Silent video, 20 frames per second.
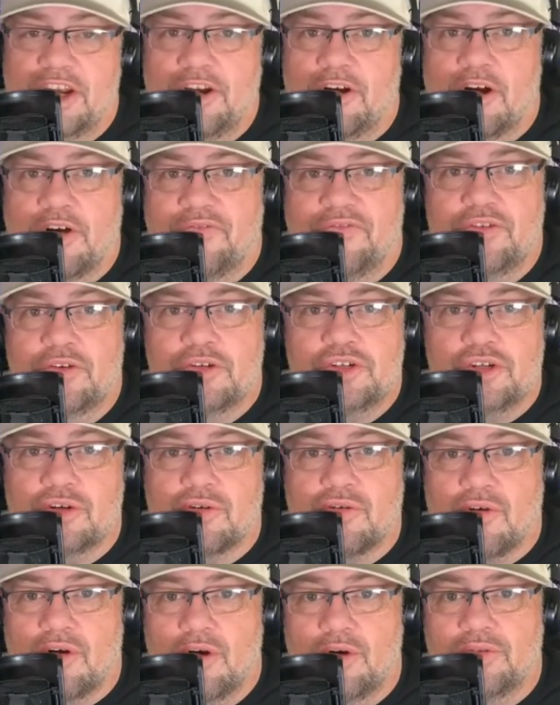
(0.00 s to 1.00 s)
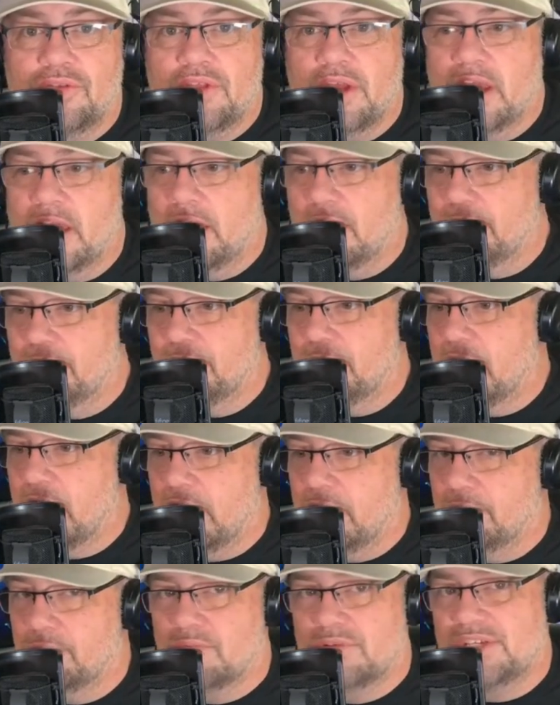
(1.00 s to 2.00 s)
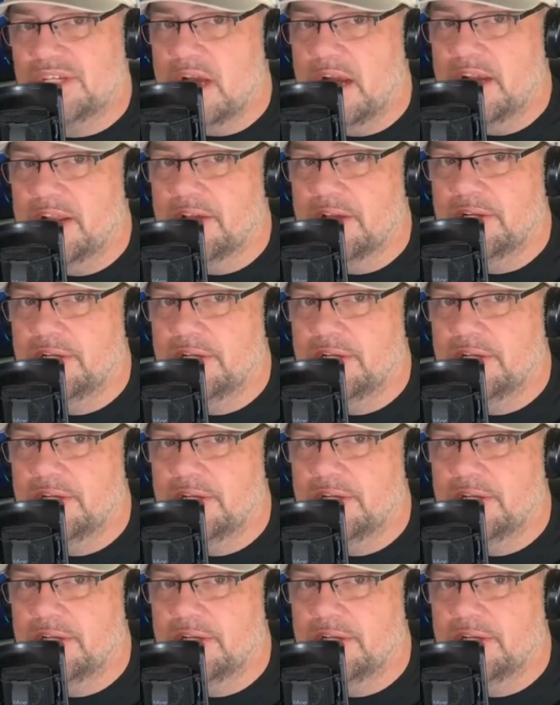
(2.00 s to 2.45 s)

in our future growth and signing a